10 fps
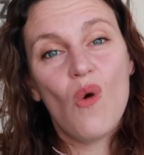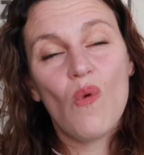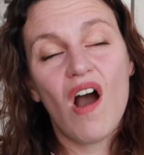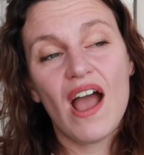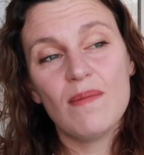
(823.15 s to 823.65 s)

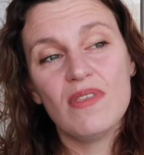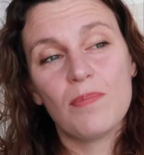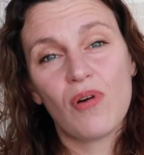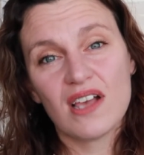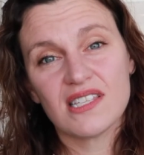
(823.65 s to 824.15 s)
Well, I am in the
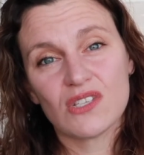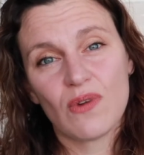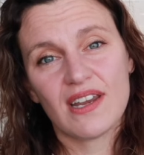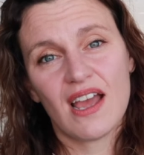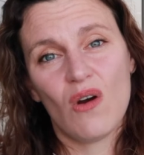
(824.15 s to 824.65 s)
process
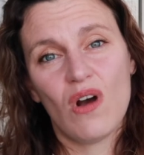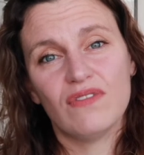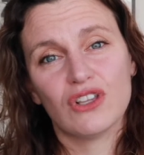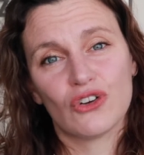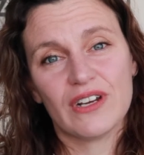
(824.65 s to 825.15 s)
right now
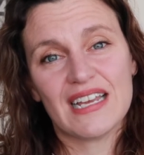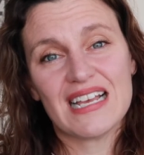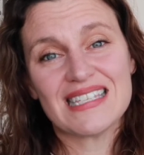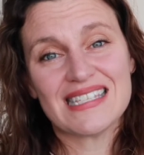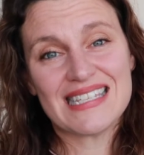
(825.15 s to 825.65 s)
of learning
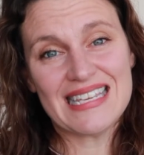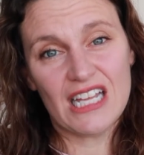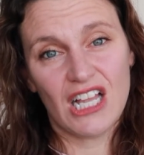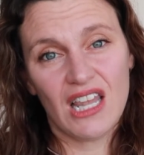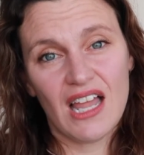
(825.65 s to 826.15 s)
a
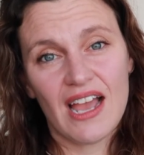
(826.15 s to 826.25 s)
skill.